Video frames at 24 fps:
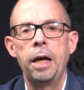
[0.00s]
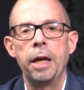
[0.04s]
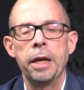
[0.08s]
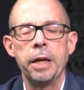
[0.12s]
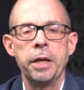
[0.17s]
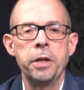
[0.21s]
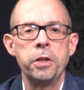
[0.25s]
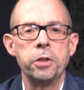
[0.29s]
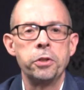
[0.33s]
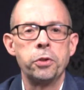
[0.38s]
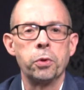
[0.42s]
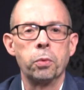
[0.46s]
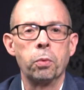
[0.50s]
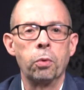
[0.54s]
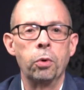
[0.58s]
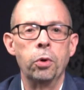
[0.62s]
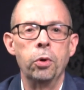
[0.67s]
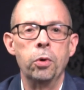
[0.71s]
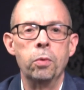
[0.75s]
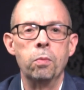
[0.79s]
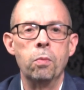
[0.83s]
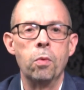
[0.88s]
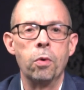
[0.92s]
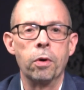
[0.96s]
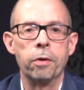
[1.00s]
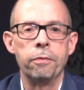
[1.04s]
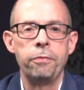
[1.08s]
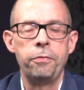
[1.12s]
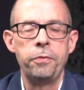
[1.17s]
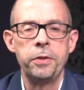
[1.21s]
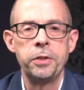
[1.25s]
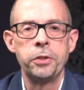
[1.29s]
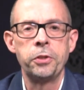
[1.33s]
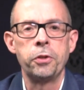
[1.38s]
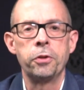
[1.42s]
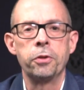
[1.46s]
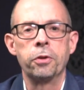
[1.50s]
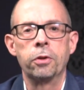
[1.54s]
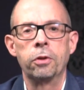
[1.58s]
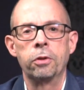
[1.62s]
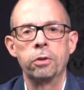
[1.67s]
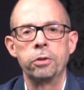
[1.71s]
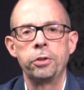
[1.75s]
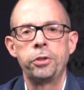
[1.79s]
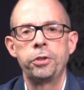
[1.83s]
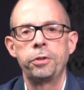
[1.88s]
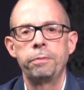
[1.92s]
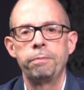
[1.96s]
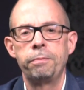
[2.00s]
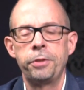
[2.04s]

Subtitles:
it is a room where visitors